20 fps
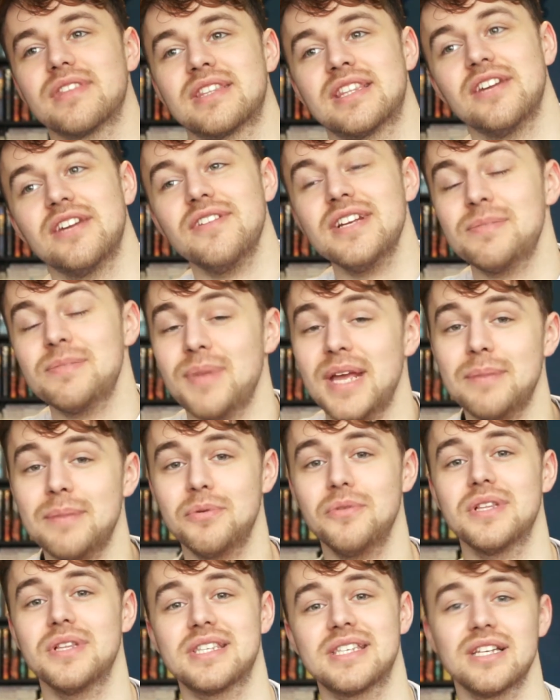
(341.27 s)
there is
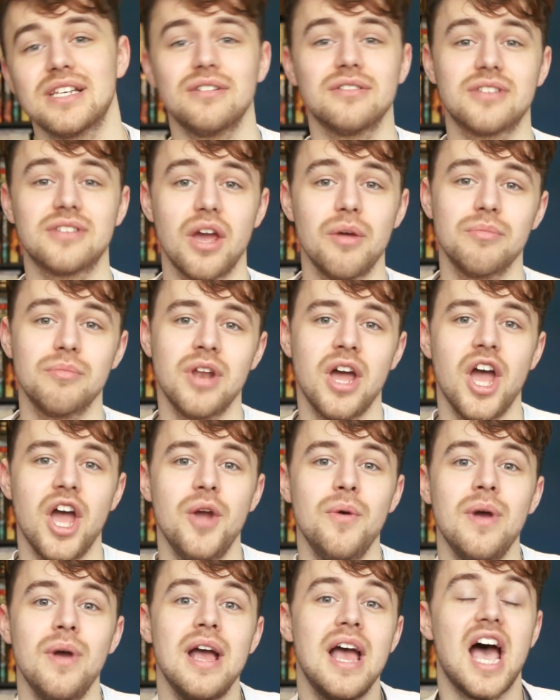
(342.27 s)
people that still don't
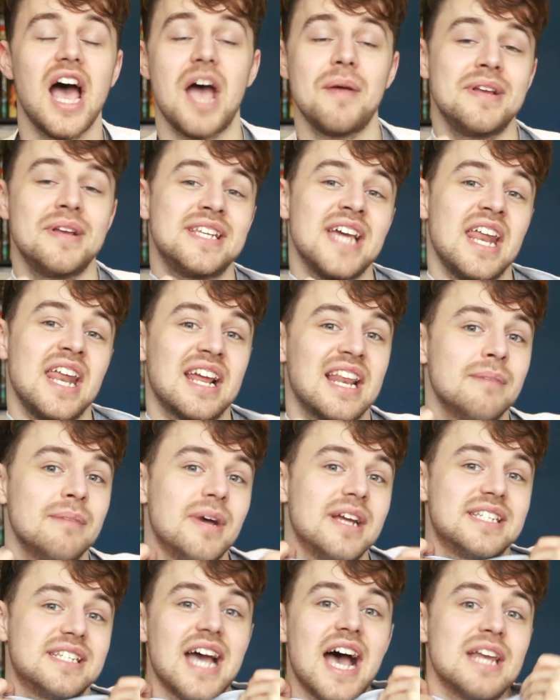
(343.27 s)
know. I mean, technically
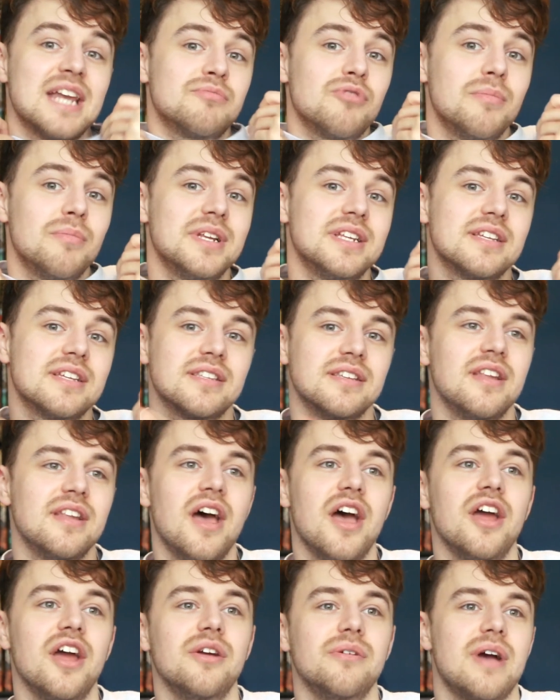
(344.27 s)
my dad probably doesn't
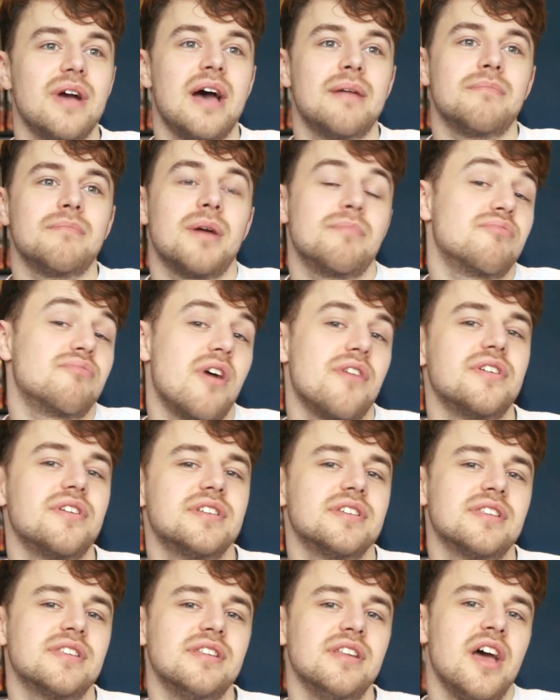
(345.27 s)
know, and my brother
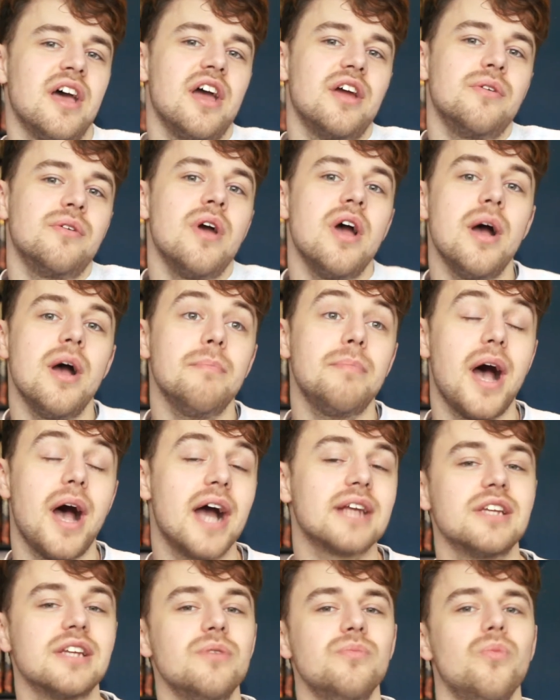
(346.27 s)
doesn't know, but
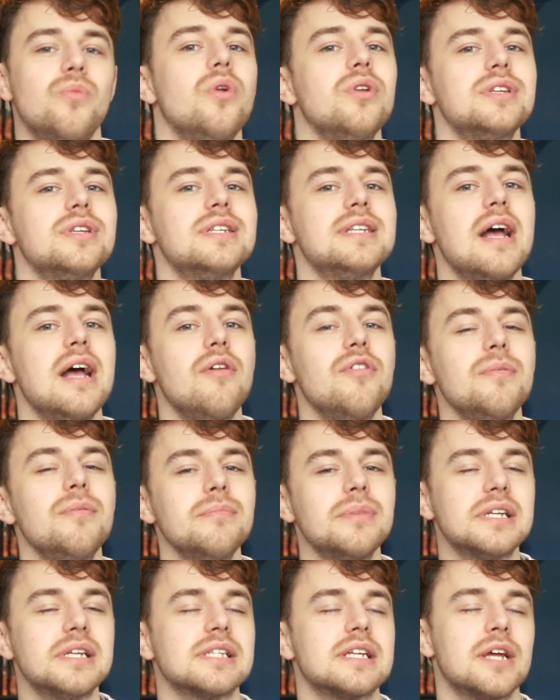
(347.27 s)
I don't want to tell
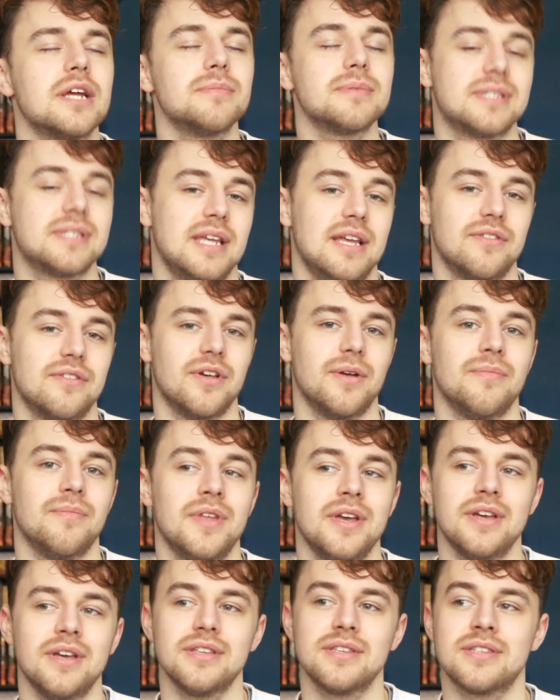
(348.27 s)
them because I don't see them.
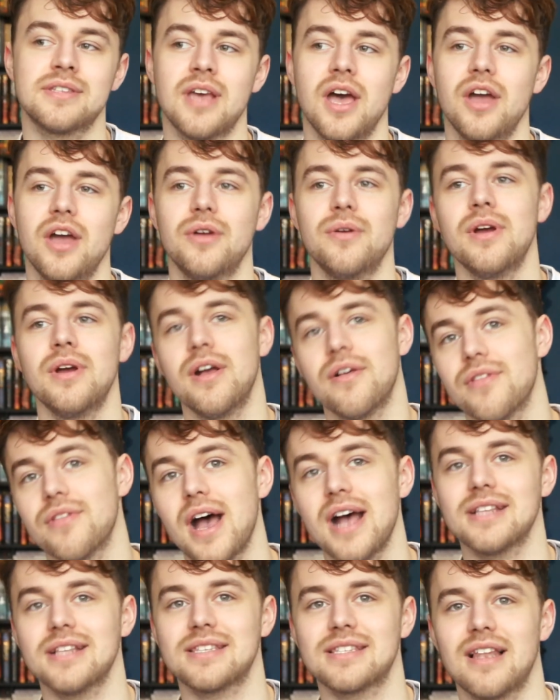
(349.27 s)
So
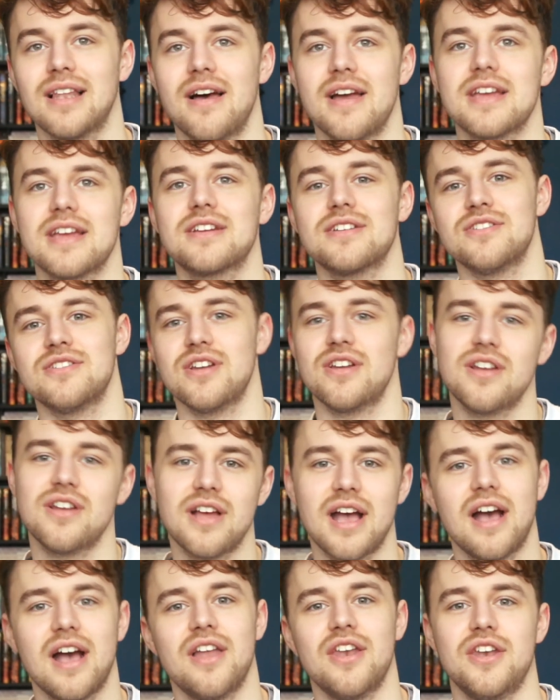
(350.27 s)
that's like
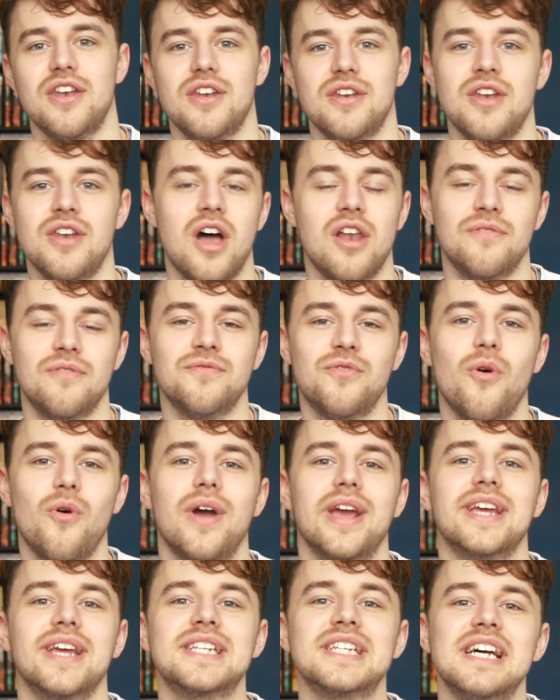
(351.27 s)
null and
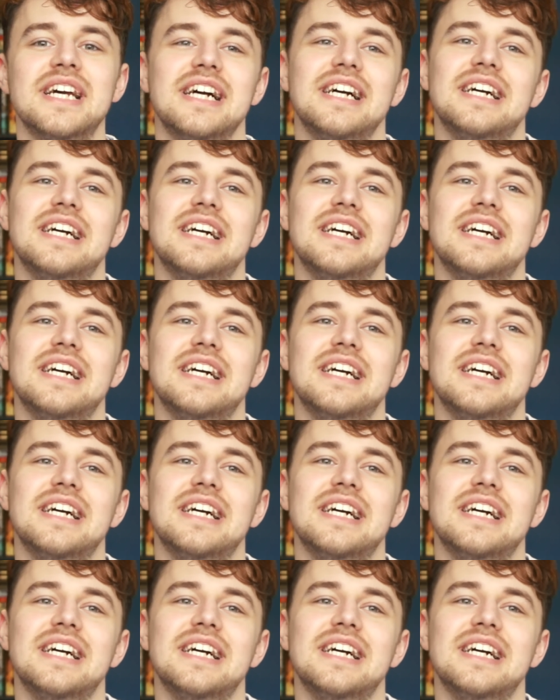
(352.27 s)
void.